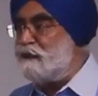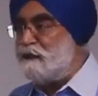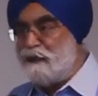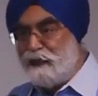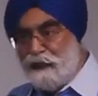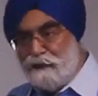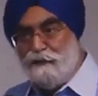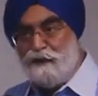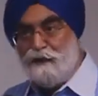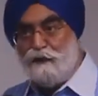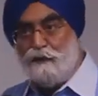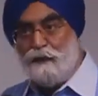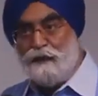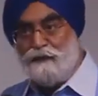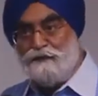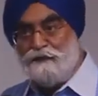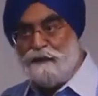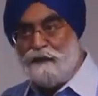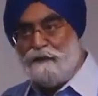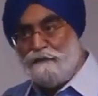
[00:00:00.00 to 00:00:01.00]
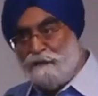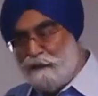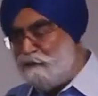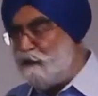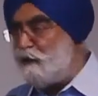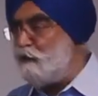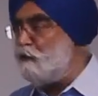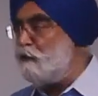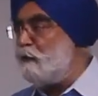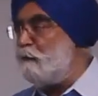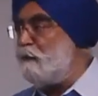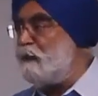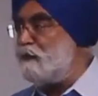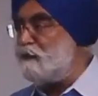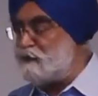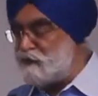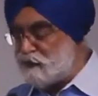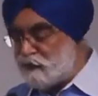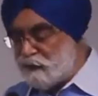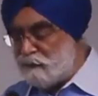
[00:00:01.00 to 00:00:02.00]
Leave it to us. We will do a
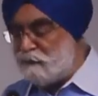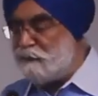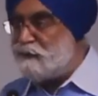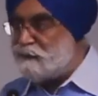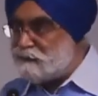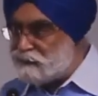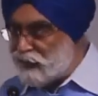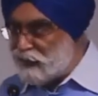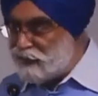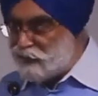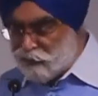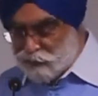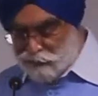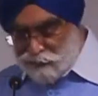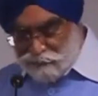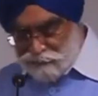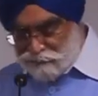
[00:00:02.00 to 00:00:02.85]
better job. Thank you.